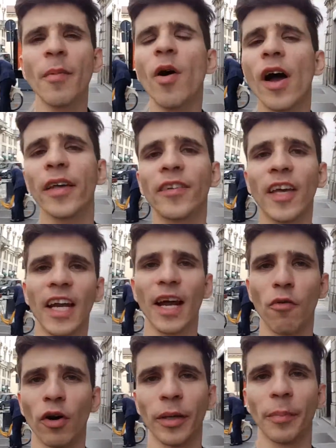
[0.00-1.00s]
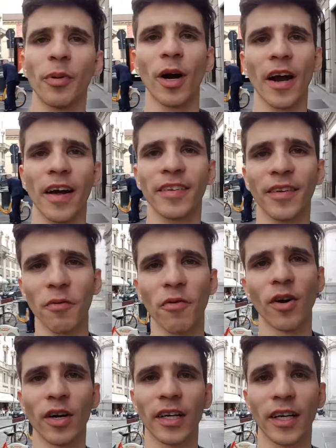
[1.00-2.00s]
how I said I won a prize at
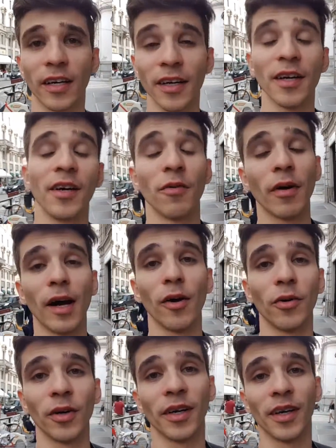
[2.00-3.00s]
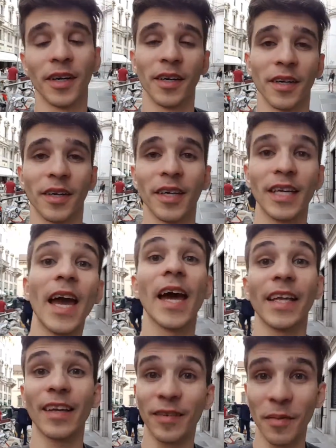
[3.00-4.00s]
work? Well,
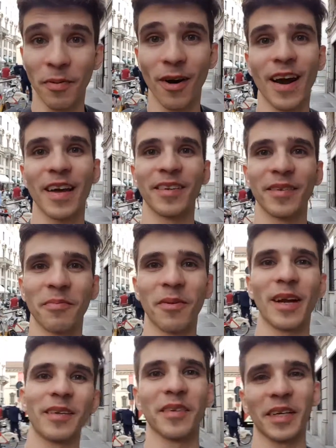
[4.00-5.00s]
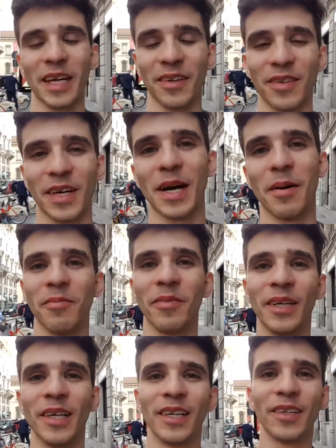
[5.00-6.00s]
yeah, that's the prize. The prize is I get to come
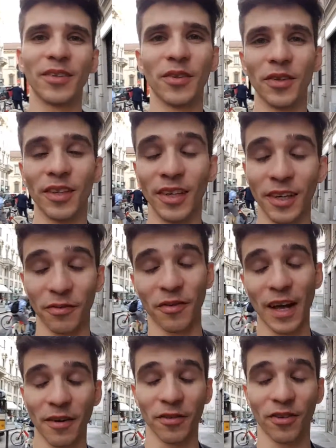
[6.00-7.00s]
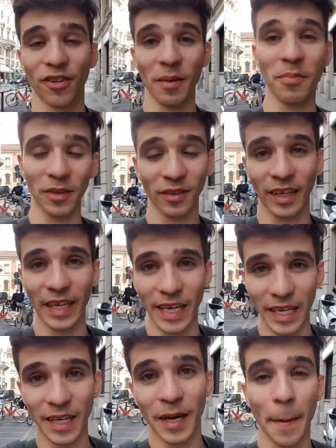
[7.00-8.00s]
to the final of the Champions
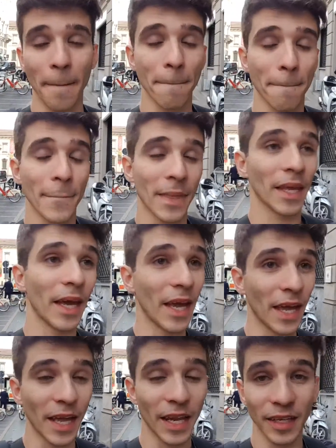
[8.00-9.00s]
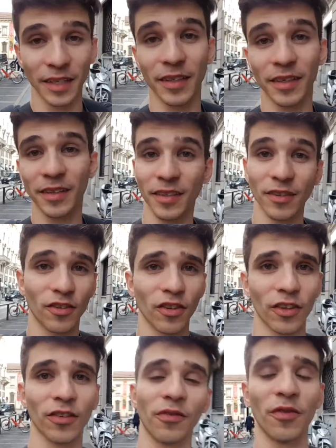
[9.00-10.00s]
League and
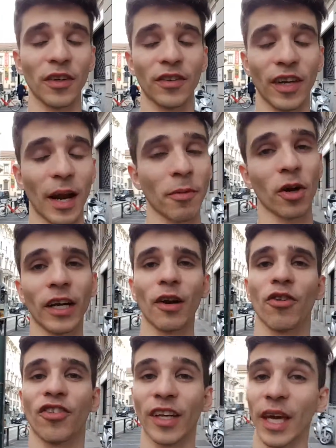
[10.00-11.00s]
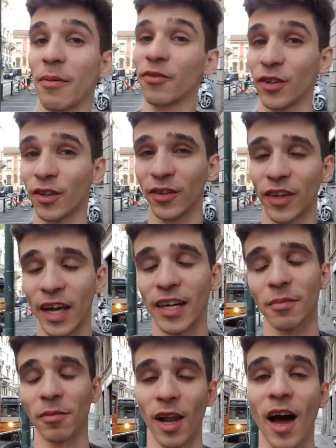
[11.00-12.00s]
just visit. I'm not going to watch the game from the
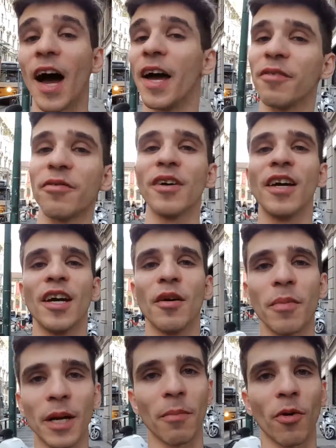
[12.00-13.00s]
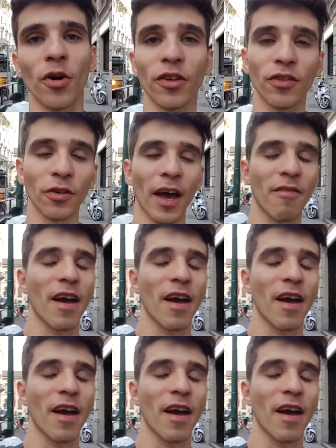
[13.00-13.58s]
stadium live, but I'm going to have